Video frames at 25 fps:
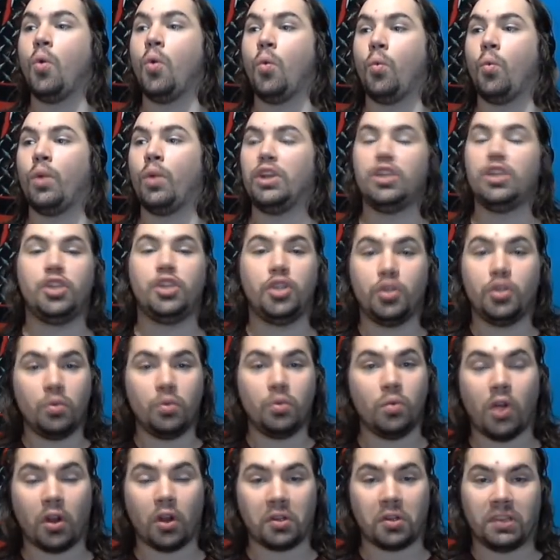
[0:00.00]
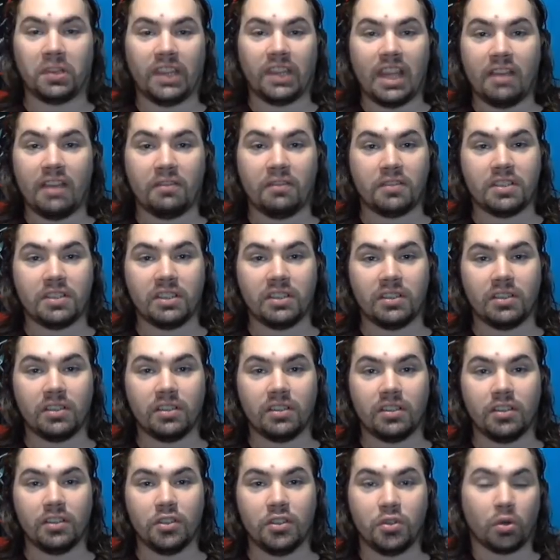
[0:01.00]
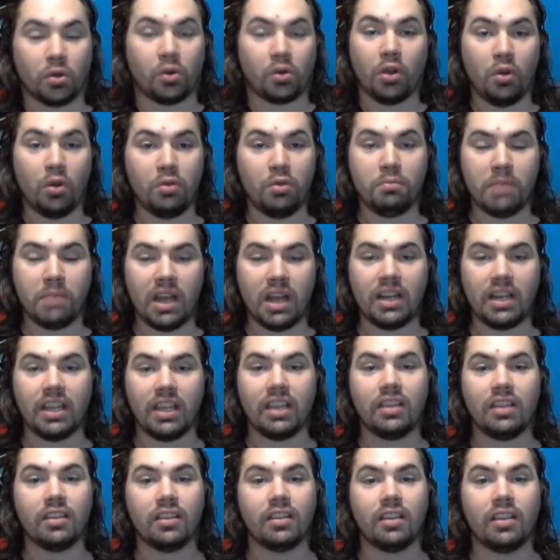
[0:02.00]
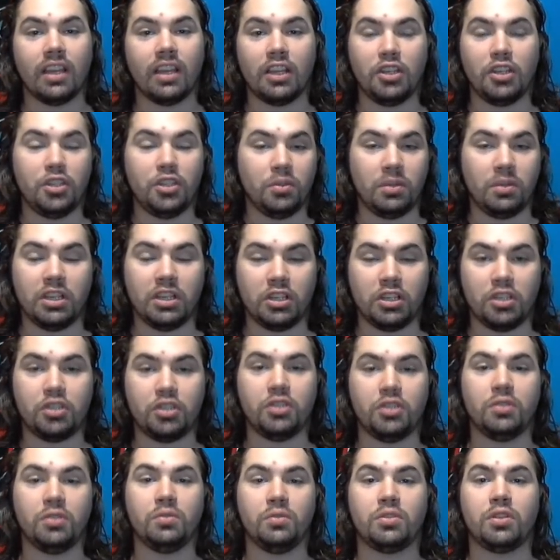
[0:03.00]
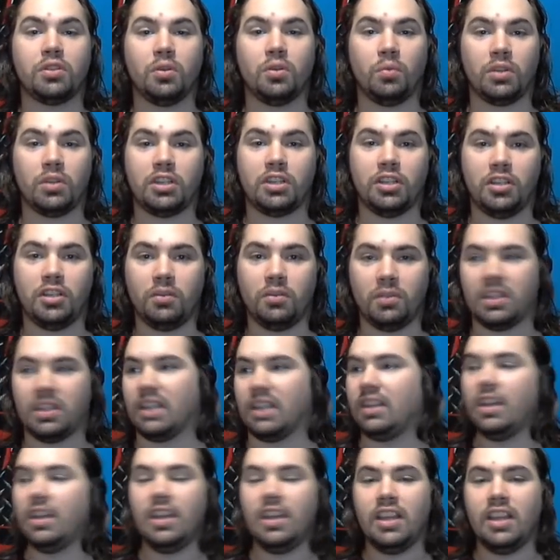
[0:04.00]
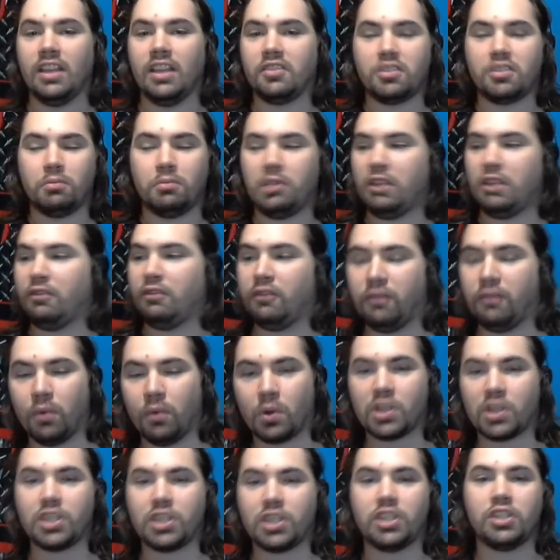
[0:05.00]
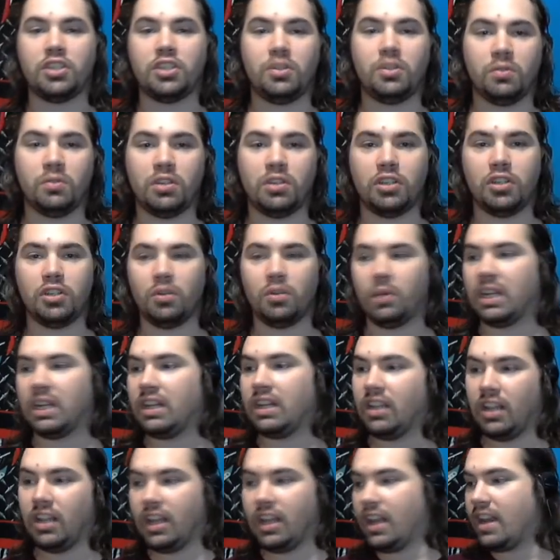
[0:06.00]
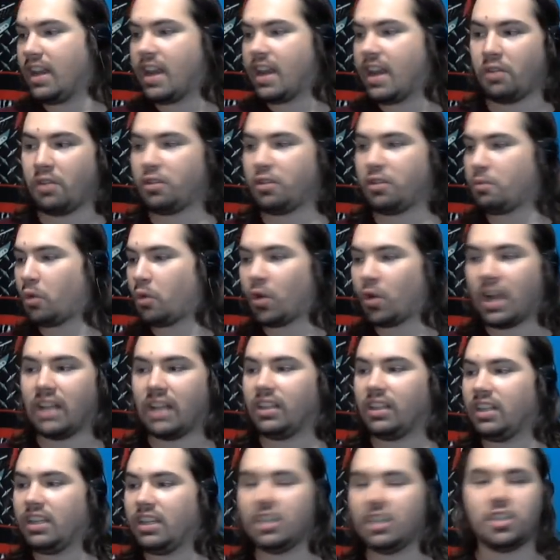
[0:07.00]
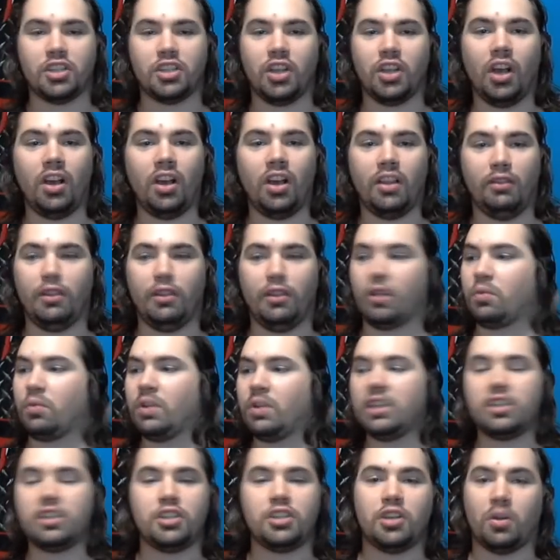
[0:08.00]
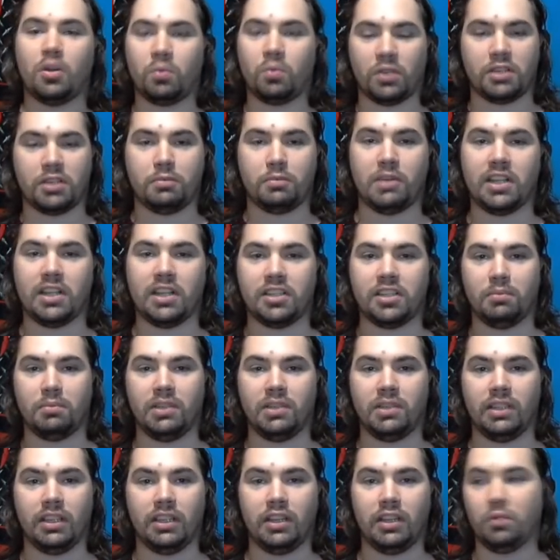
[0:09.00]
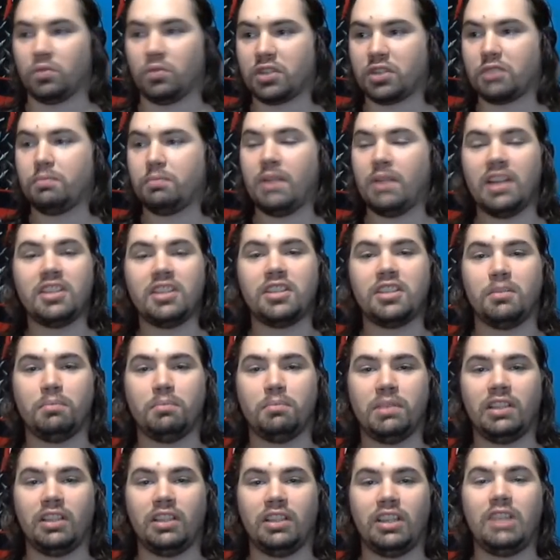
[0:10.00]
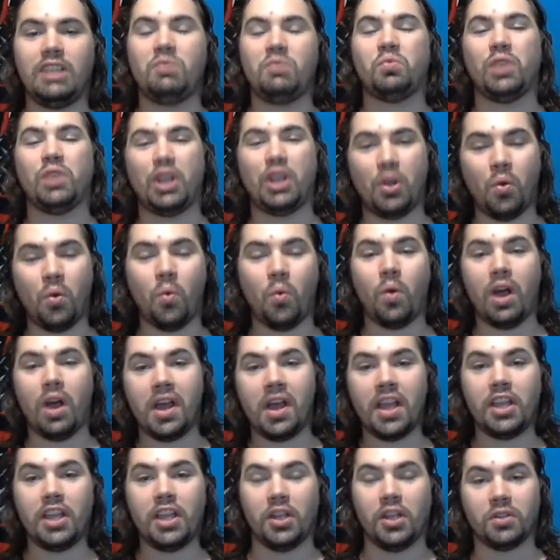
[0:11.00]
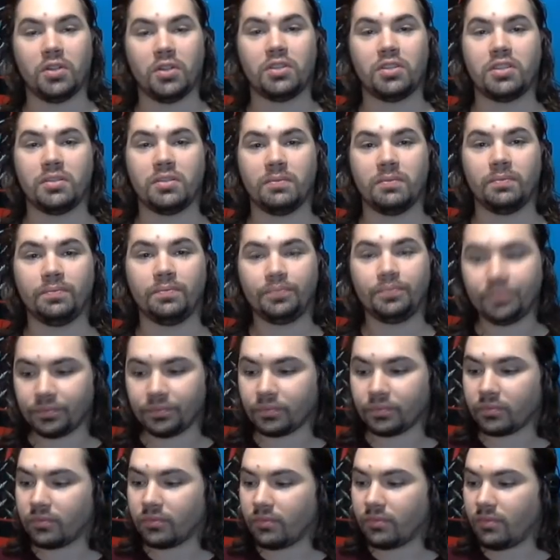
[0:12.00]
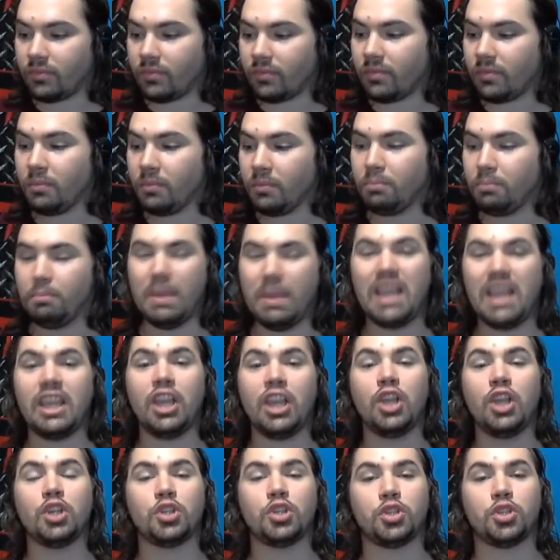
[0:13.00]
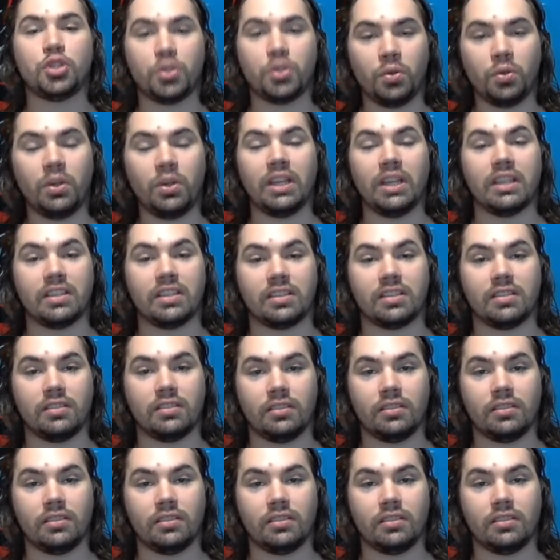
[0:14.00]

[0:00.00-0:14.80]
when you are left your own money and you get to choose what to do with it. If somebody forces you to do it, now the morality is gone. There is no responsibility. Responsibility requires making a choice.